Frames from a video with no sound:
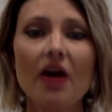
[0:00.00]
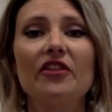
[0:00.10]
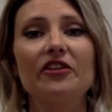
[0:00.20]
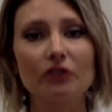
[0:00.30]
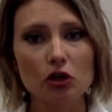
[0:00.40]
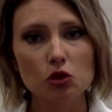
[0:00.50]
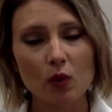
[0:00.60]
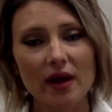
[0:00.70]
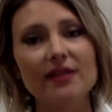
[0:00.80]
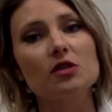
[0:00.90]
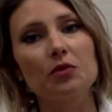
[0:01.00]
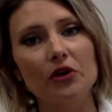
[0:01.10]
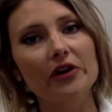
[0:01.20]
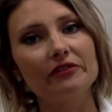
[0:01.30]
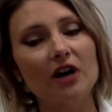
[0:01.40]
The first way is to
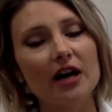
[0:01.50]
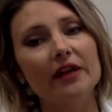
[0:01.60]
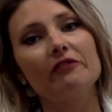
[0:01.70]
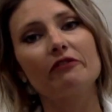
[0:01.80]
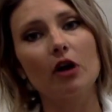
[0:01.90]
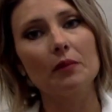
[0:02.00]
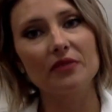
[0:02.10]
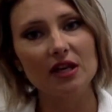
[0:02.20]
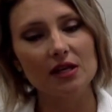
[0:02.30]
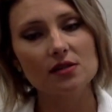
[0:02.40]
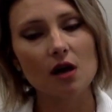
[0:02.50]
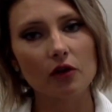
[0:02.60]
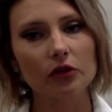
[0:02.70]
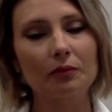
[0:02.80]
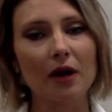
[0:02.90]
purify it from these
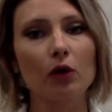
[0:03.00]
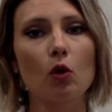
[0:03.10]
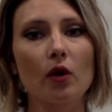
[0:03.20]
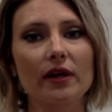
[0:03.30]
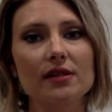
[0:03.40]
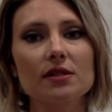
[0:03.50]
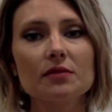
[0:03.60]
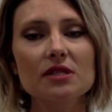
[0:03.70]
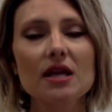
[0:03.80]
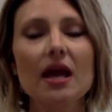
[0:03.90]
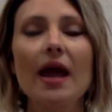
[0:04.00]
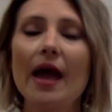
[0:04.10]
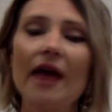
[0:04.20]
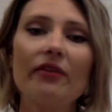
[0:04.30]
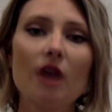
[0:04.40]
other microorganisms,
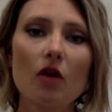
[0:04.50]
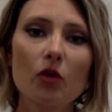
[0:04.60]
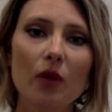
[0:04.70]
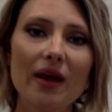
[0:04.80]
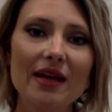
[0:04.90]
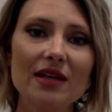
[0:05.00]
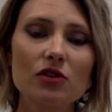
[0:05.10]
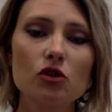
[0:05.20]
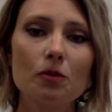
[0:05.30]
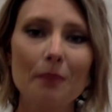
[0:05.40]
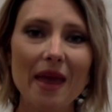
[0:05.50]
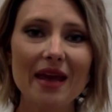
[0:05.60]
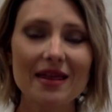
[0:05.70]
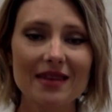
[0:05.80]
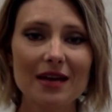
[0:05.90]
and the other way is to
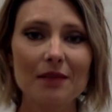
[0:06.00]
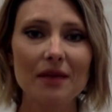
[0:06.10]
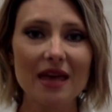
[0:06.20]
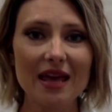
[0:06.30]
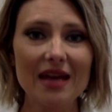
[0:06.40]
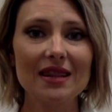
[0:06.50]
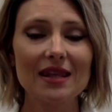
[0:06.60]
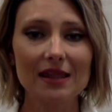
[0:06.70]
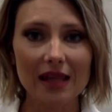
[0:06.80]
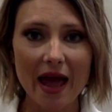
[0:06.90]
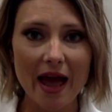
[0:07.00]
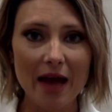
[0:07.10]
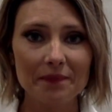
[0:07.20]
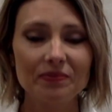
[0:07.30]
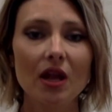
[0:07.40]
make them in the
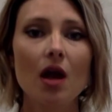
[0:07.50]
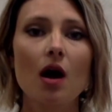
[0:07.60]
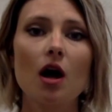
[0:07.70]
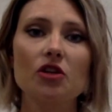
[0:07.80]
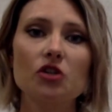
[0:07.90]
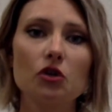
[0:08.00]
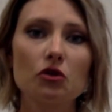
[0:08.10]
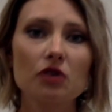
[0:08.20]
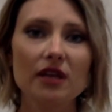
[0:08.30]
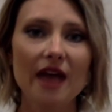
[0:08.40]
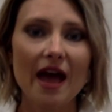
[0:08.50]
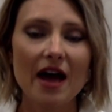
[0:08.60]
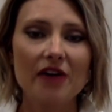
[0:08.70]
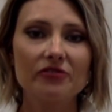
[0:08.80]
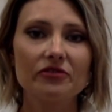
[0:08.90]
lab. Uh, so you can
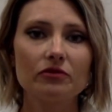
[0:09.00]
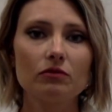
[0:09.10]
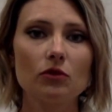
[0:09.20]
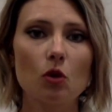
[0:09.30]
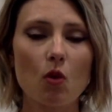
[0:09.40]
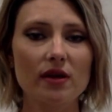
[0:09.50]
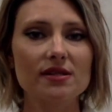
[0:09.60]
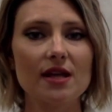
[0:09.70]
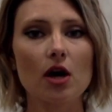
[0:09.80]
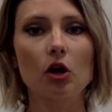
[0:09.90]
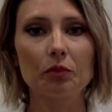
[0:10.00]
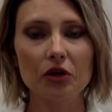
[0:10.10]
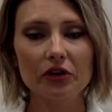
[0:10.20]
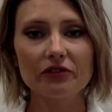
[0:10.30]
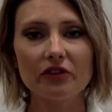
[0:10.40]
have the ones that are
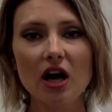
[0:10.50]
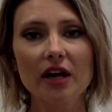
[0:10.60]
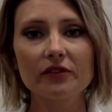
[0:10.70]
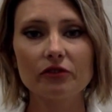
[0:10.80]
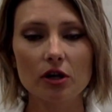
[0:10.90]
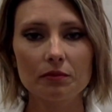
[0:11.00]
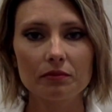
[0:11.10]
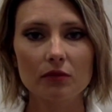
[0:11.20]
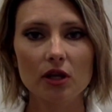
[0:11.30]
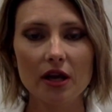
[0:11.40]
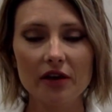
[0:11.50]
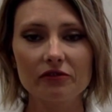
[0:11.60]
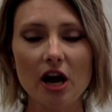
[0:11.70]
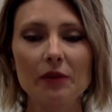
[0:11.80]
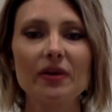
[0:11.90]
purified from the
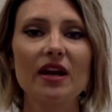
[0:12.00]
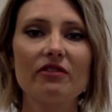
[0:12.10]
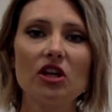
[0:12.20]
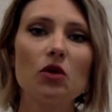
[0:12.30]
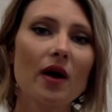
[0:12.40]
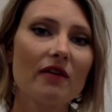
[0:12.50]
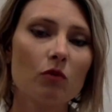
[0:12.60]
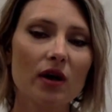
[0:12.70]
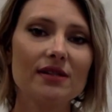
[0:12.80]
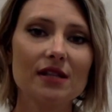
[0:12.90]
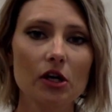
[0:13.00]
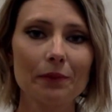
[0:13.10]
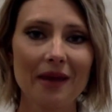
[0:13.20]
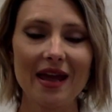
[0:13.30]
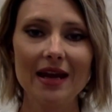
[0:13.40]
environment, and then you have ones that are
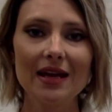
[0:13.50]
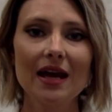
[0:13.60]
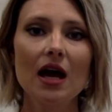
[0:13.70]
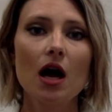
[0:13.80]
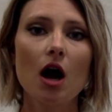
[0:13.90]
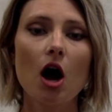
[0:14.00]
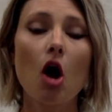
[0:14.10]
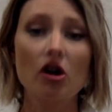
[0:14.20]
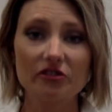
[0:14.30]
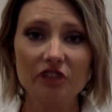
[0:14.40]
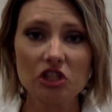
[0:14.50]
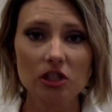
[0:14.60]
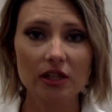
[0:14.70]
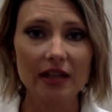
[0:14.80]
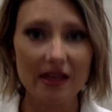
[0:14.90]
made uh,
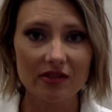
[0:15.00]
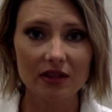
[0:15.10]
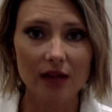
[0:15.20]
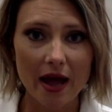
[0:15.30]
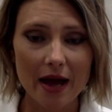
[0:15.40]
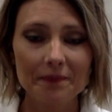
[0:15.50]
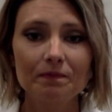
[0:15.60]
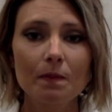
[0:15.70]
artificially in the lab.